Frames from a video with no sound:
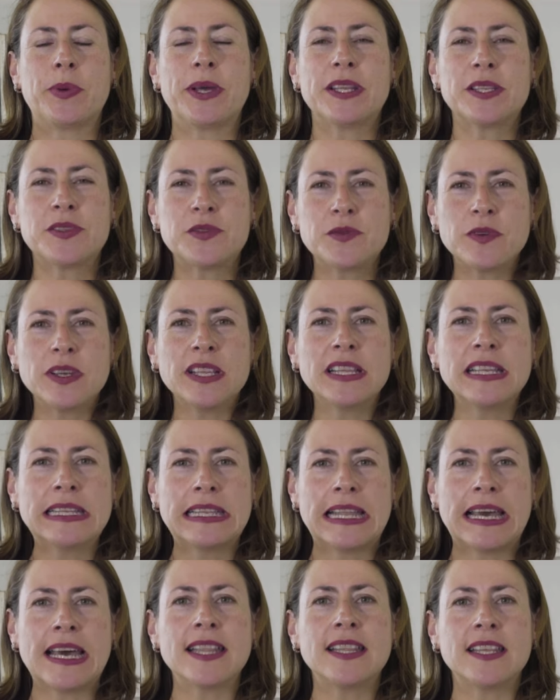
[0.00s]
But it's
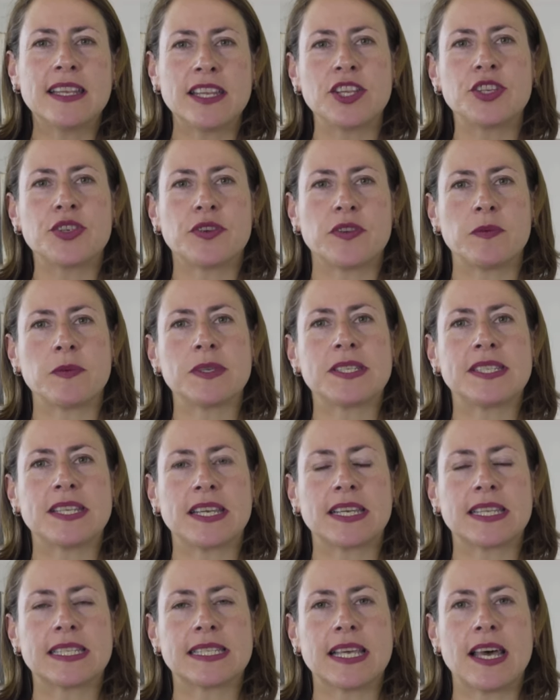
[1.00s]
really not the nature of the
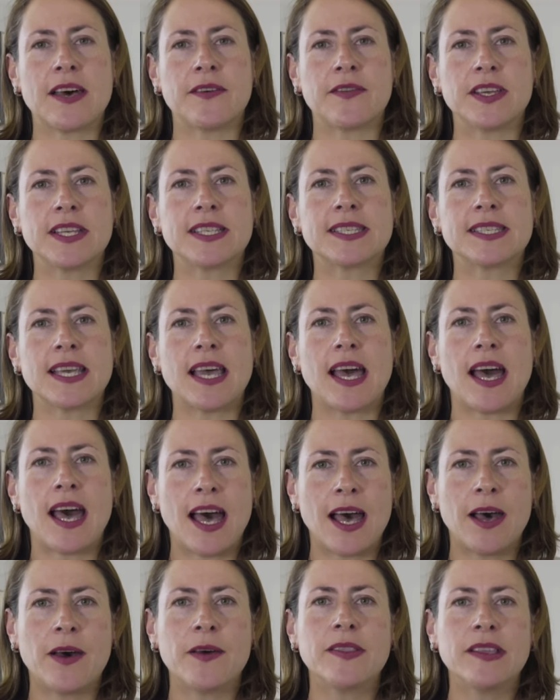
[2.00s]
mistake itself. It's
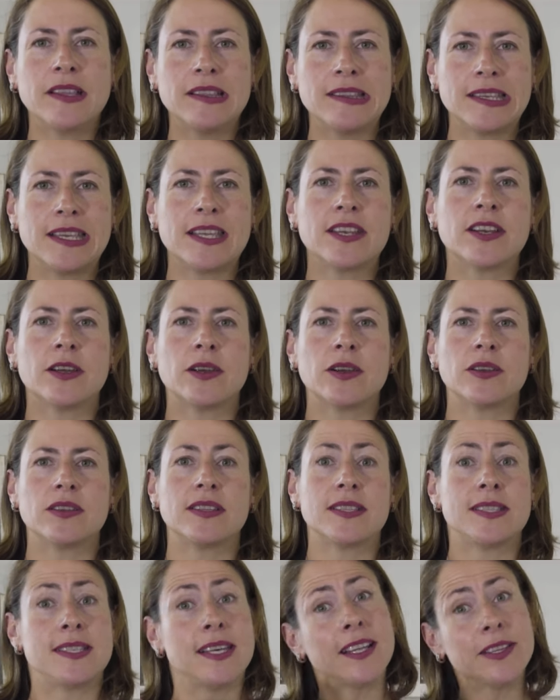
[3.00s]
how the leader
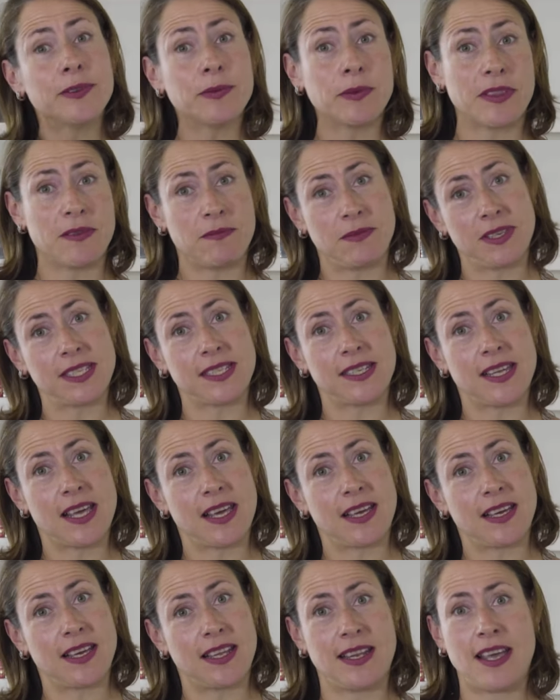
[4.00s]
dealt with the
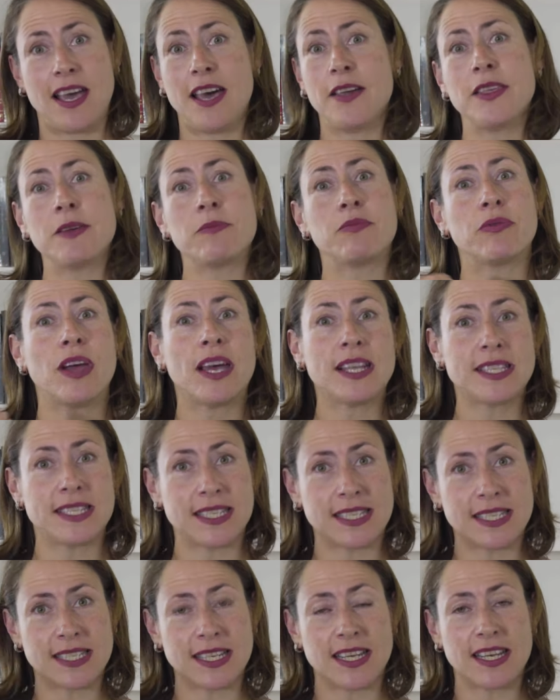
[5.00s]
mistake, how they
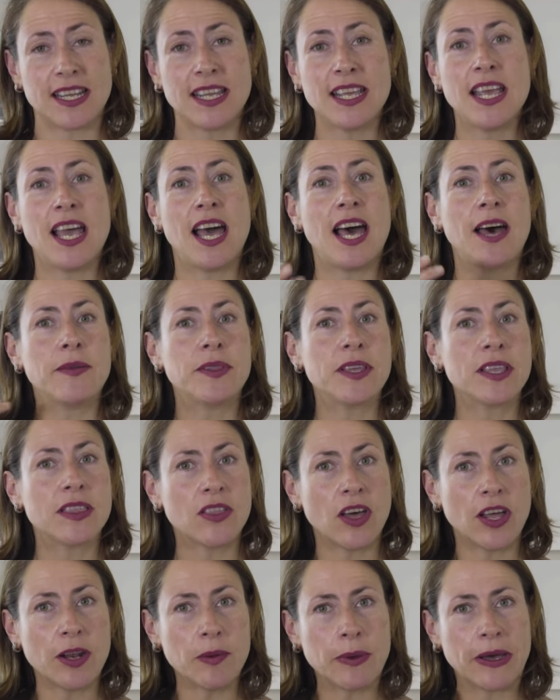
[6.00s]
processed it, how they
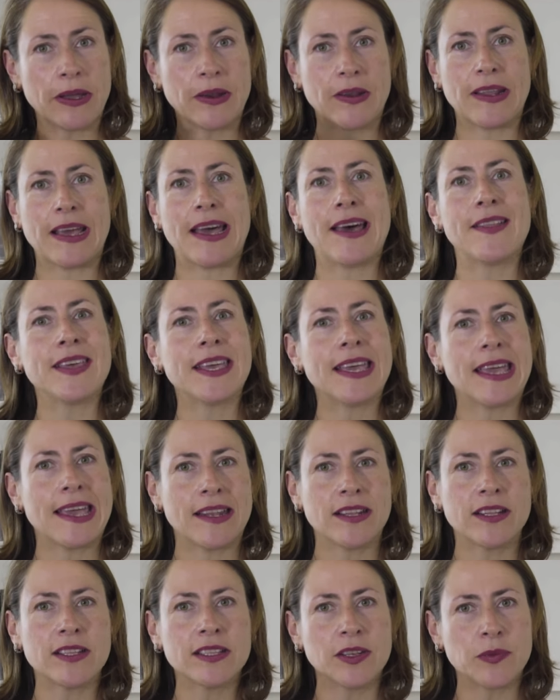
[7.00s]
thought about it, how they
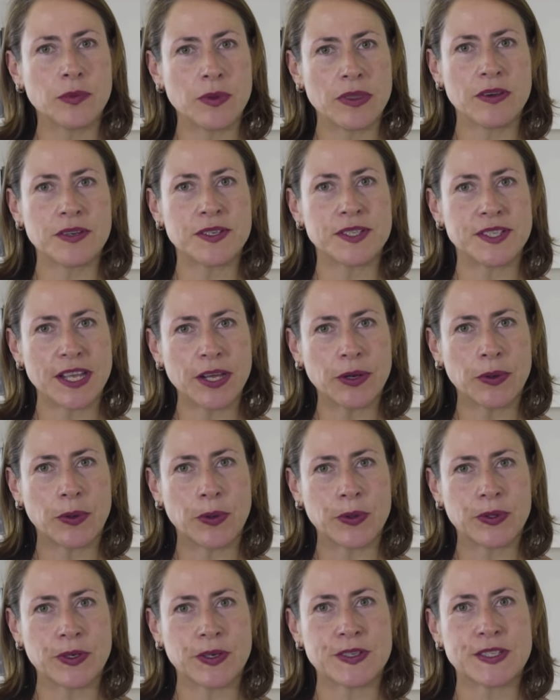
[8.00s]
handled it with their
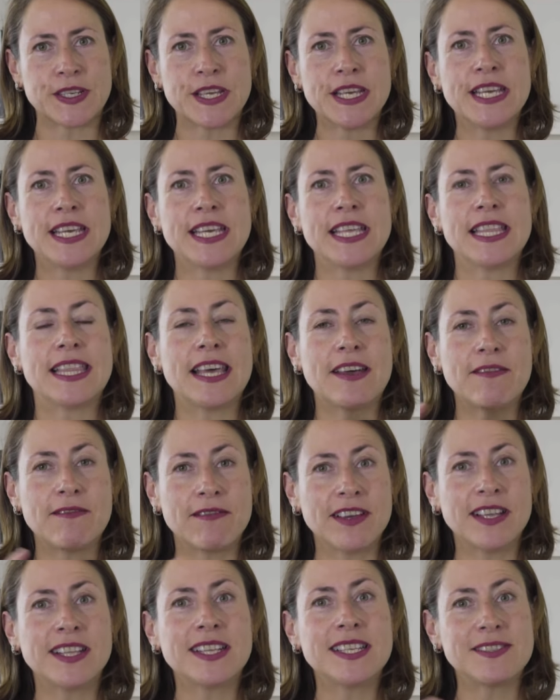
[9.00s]
stakeholders, that
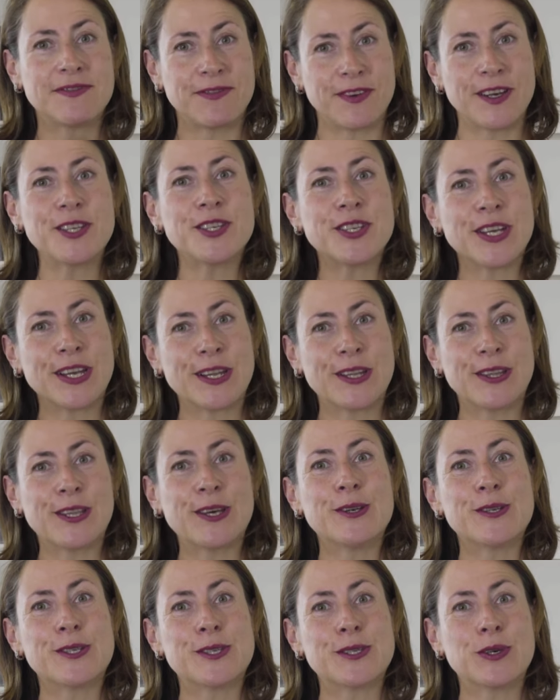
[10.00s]
really differentiated
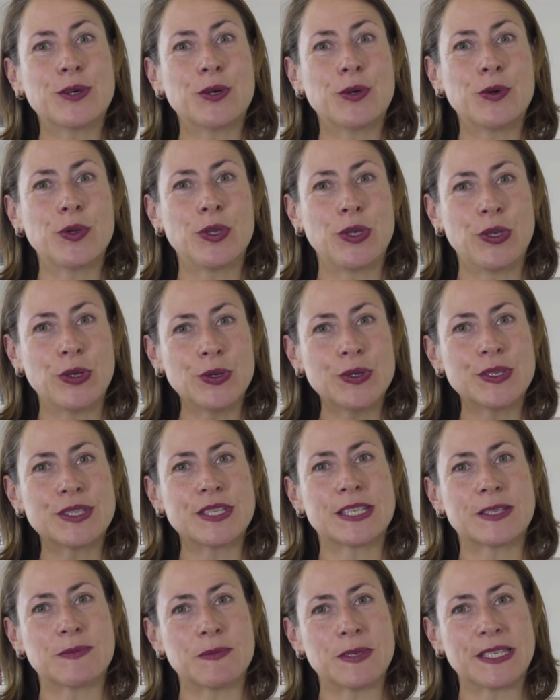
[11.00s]
those who use
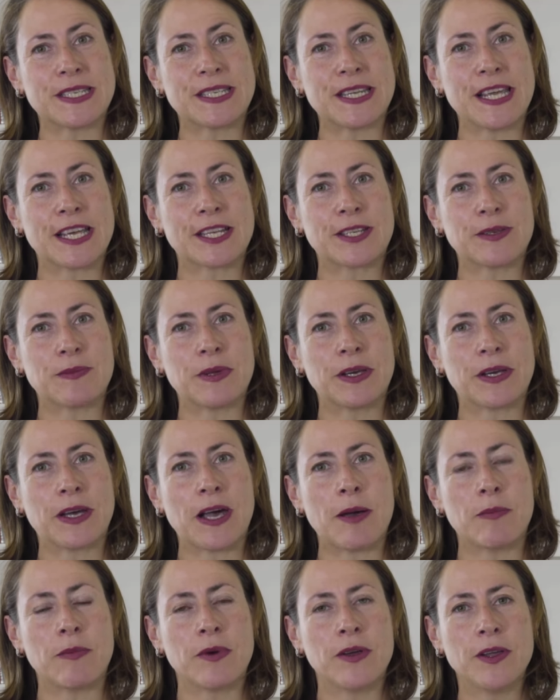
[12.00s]
this mistake to
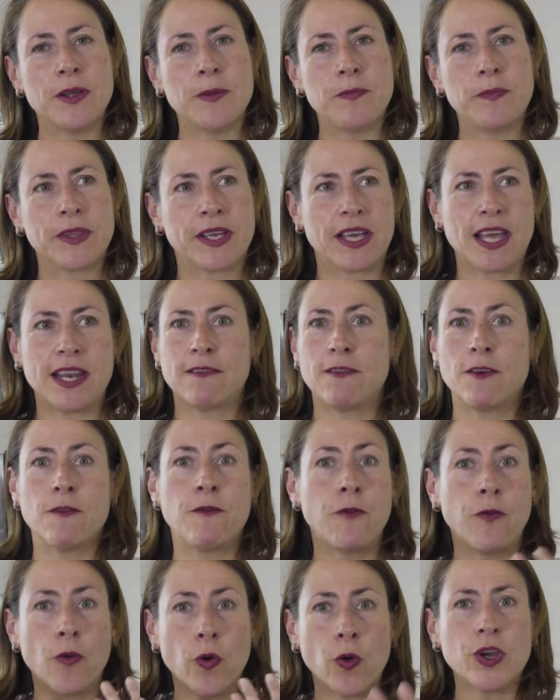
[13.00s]
become kind of a
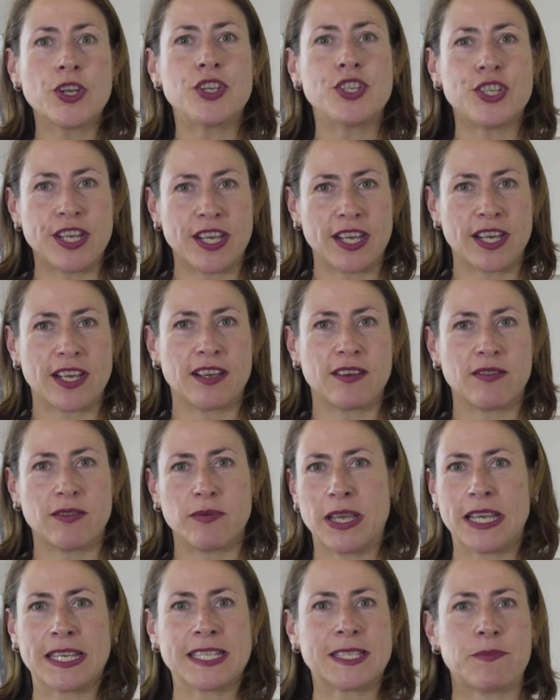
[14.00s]
forging
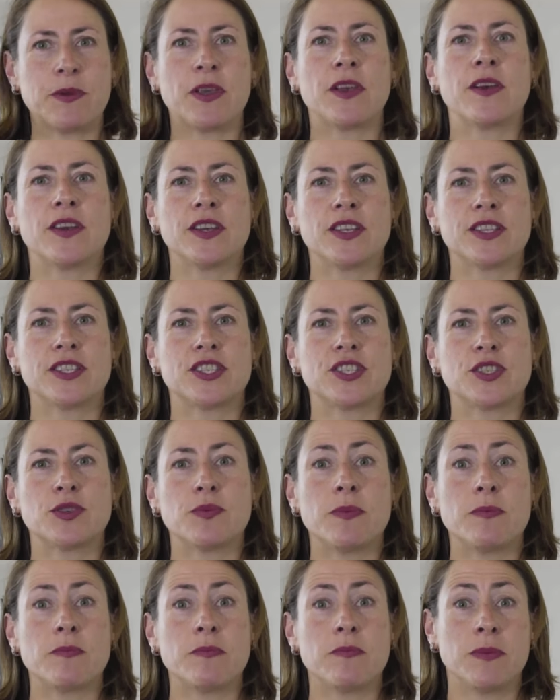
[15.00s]
experience
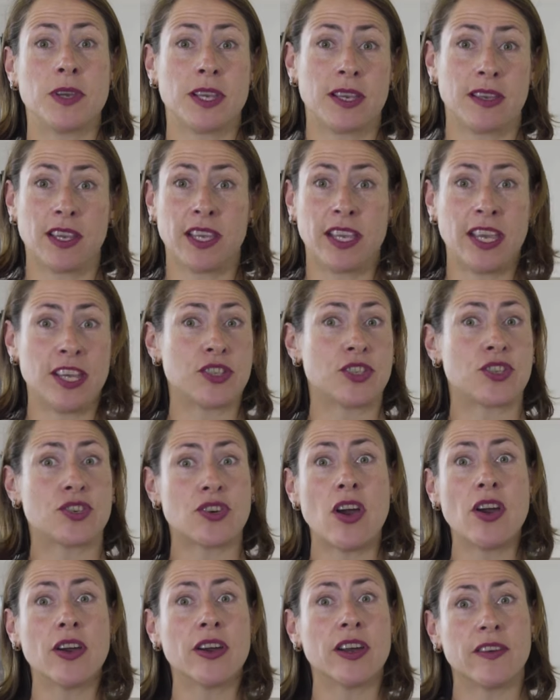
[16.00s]
to get
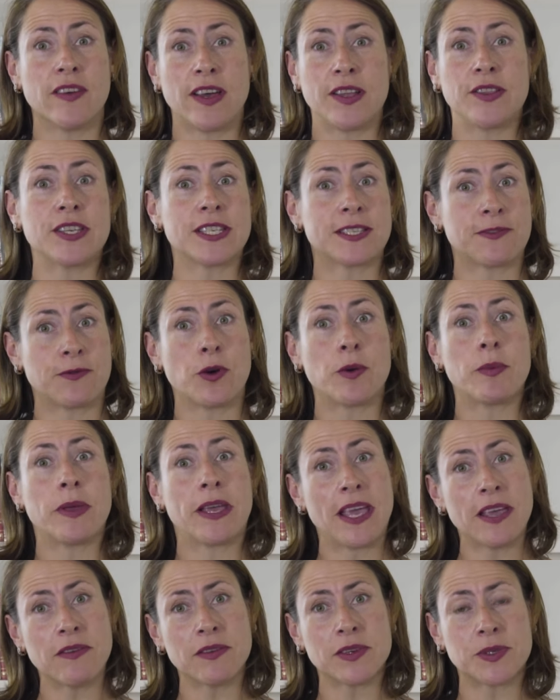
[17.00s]
stronger around these four
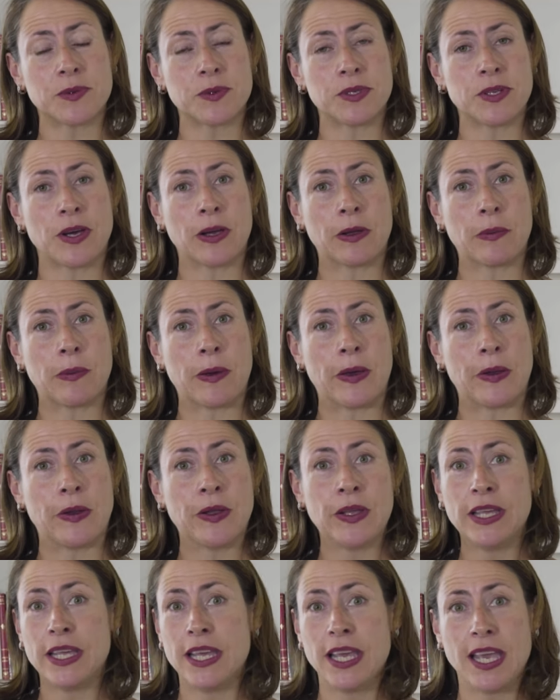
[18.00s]
behaviors we talk about
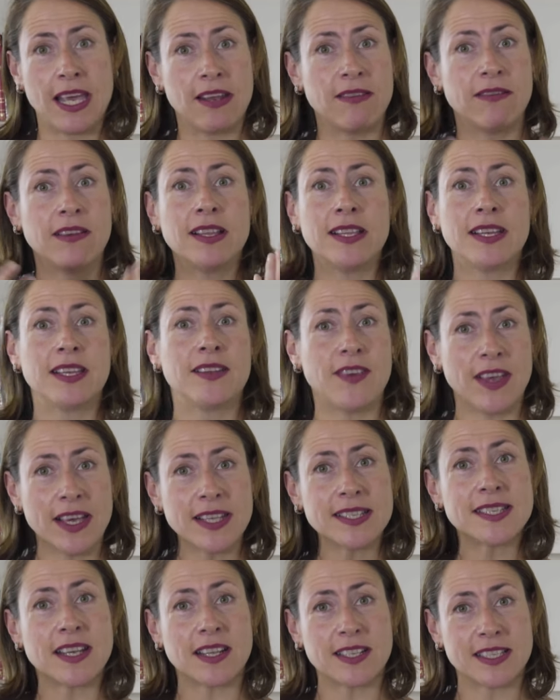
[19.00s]
and really
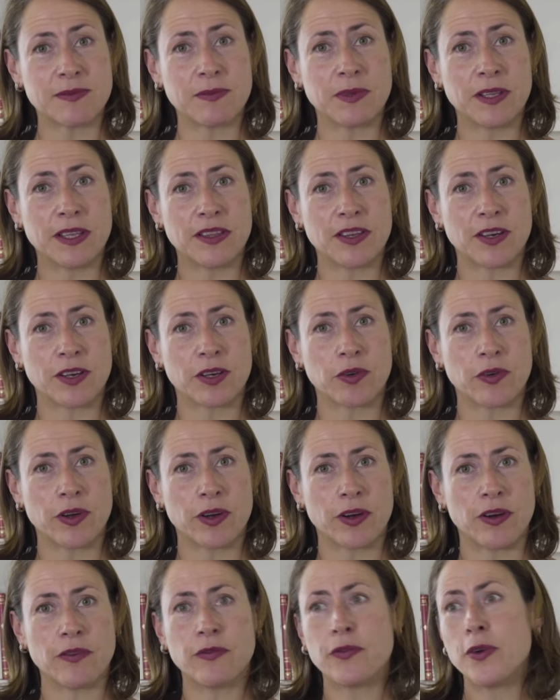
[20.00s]
advance ultimately in their
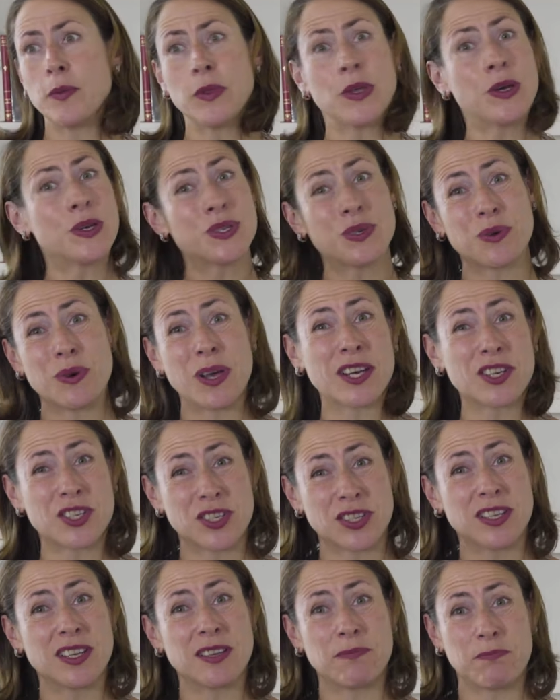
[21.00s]
career from those who
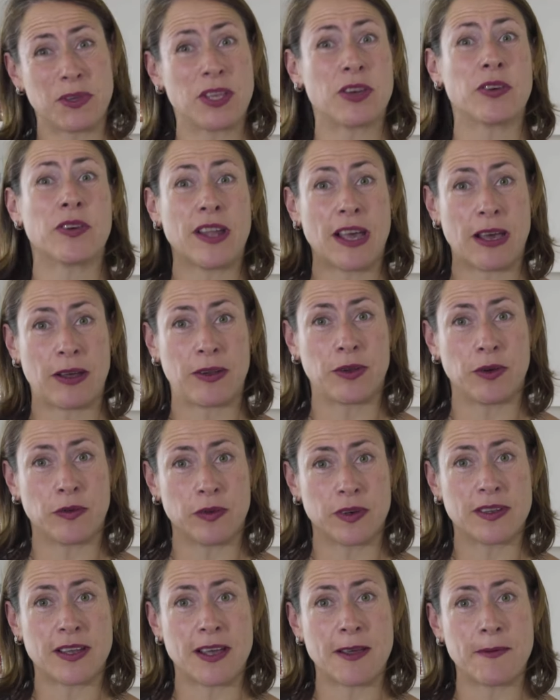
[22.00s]
actually petered out
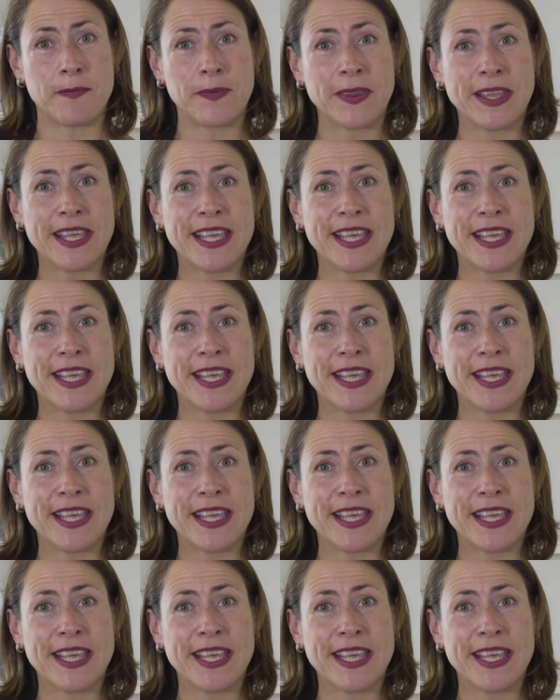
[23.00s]
over time.